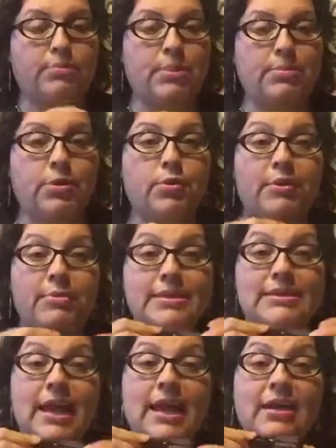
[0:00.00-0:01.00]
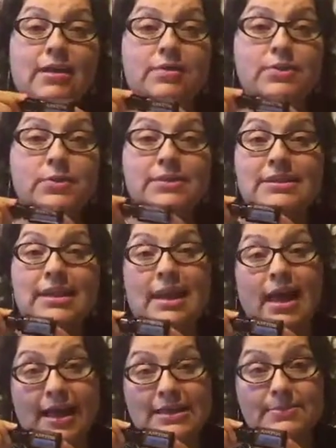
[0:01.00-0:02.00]
people who have been diagnosed with, say,
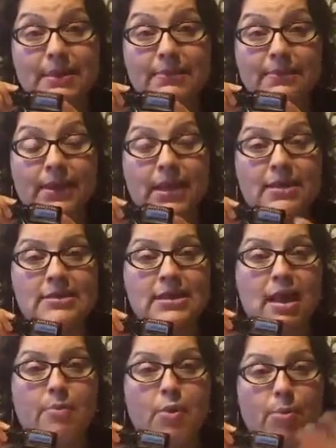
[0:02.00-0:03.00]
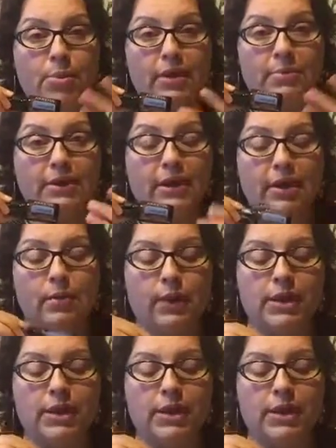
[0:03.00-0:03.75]
asthma, to help open up the airway.